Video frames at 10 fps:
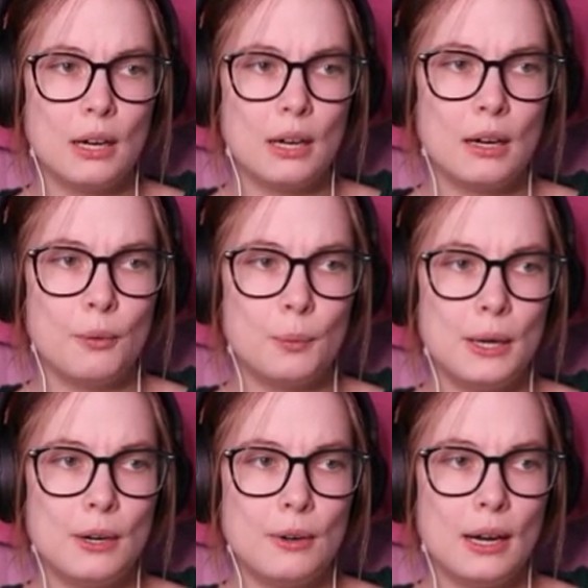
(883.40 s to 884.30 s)

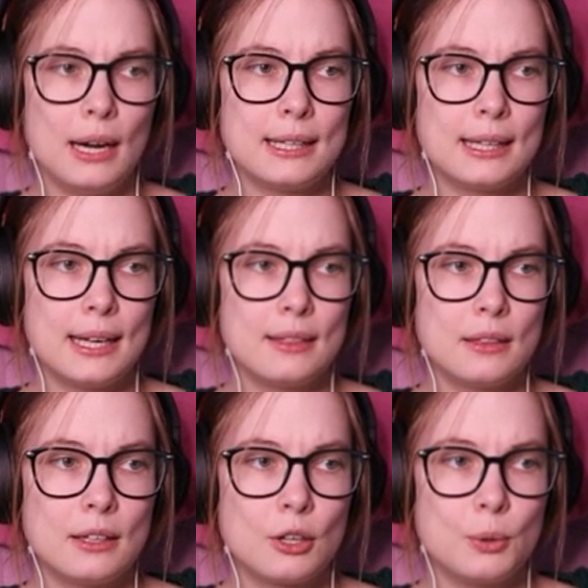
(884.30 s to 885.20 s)
where I get
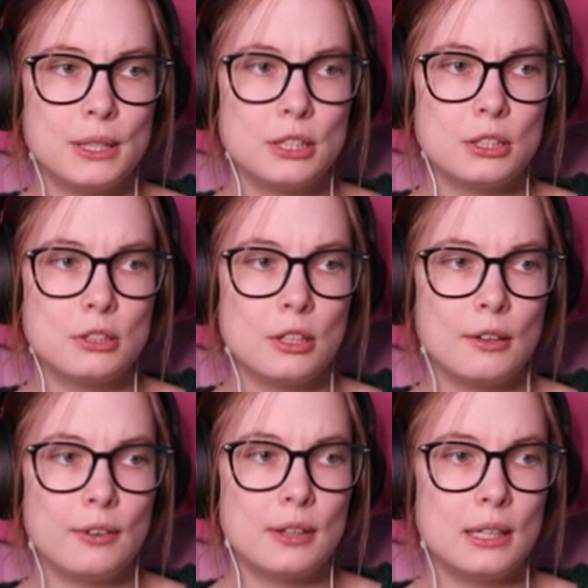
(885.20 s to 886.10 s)
the quest
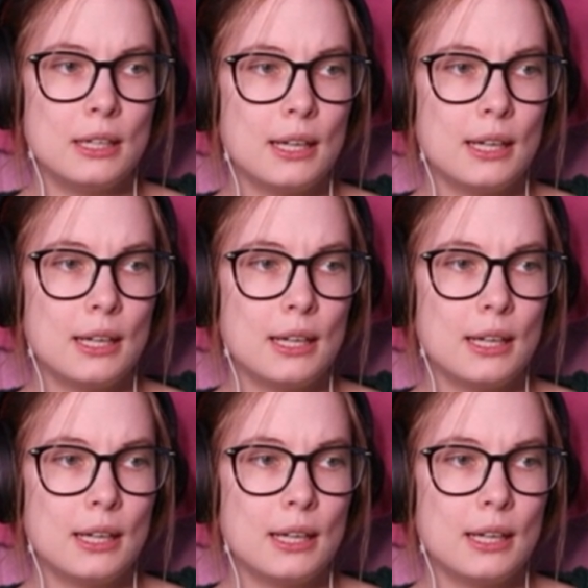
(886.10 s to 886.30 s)
tougher than